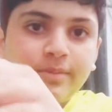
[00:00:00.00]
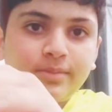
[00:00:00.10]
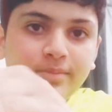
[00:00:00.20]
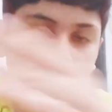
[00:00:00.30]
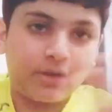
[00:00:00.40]

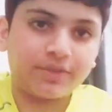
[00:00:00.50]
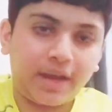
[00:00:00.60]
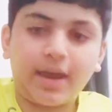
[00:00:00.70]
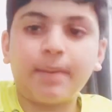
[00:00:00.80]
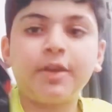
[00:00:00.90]

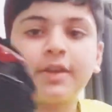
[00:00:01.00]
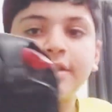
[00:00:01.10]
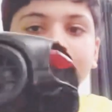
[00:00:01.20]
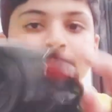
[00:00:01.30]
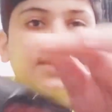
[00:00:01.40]
aerodynamic.
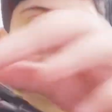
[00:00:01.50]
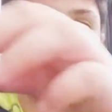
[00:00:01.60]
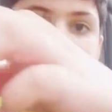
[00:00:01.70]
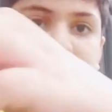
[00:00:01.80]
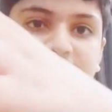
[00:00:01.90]

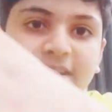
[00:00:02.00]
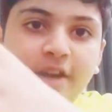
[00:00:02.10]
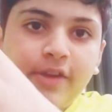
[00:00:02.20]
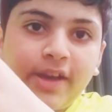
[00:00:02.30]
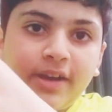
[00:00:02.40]
This
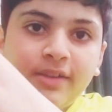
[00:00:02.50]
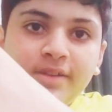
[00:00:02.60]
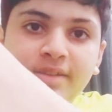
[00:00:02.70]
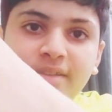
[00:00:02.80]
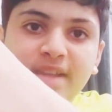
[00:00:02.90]
area
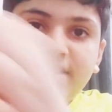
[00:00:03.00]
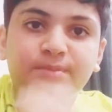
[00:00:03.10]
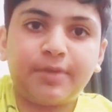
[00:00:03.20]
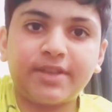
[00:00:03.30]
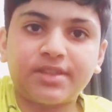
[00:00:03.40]
that
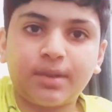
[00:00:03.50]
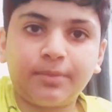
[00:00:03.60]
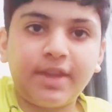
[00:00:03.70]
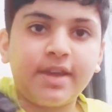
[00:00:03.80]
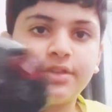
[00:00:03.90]
splits up
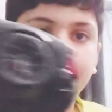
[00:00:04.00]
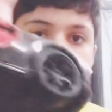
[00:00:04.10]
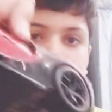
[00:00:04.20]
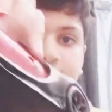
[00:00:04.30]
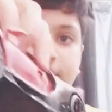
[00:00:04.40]
the
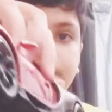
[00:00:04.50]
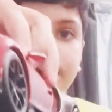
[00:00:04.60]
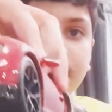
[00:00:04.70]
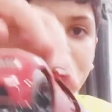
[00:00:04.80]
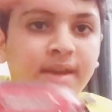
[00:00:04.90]
engines.
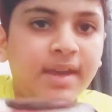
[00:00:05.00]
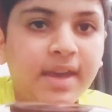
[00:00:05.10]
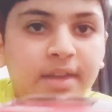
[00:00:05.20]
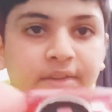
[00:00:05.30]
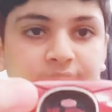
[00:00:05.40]

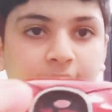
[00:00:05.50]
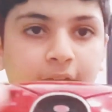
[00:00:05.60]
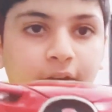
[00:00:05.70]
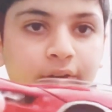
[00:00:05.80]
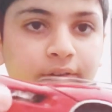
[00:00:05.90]
In
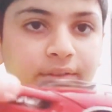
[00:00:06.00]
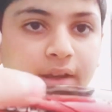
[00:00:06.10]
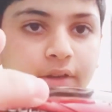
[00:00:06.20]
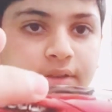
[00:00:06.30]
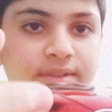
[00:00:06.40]
there
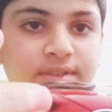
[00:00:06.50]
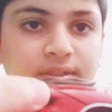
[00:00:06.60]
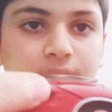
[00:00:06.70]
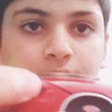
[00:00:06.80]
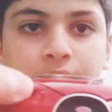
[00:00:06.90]
is
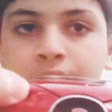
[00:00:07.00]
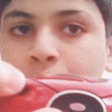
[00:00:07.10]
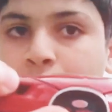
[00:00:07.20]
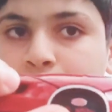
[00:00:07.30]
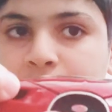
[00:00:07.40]
a
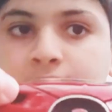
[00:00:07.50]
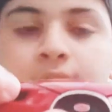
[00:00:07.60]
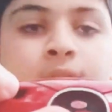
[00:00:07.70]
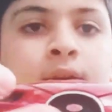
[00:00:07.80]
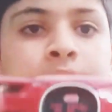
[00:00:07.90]
hole.
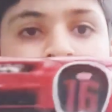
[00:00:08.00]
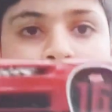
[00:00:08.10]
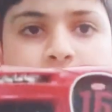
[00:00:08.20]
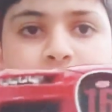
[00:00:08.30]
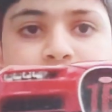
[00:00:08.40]

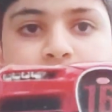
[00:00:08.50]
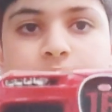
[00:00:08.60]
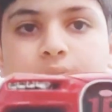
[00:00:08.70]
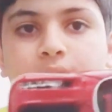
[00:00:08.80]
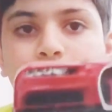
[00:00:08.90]
It
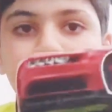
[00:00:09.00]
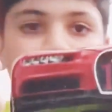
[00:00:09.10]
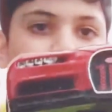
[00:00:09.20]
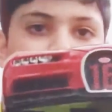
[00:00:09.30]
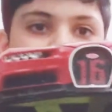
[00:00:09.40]

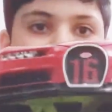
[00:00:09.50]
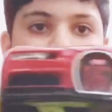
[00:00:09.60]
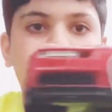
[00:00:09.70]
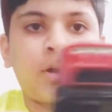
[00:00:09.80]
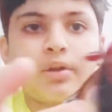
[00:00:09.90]
absorbs
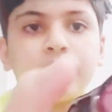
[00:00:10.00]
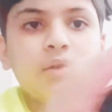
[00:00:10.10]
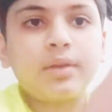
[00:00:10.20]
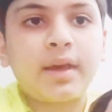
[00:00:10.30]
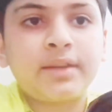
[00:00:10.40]
air,
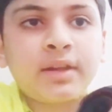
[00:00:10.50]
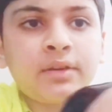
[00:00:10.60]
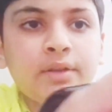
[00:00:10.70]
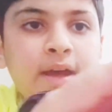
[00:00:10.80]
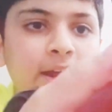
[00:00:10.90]
and
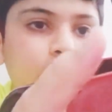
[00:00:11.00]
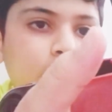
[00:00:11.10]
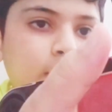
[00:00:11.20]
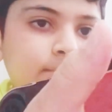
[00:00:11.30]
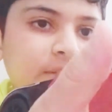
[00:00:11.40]
then the air
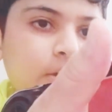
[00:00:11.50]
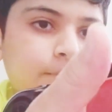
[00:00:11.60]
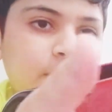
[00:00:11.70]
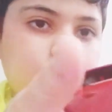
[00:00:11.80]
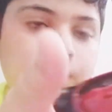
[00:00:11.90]
comes out
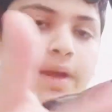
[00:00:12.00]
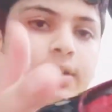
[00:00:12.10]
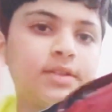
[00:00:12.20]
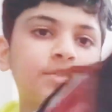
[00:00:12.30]
of these wheels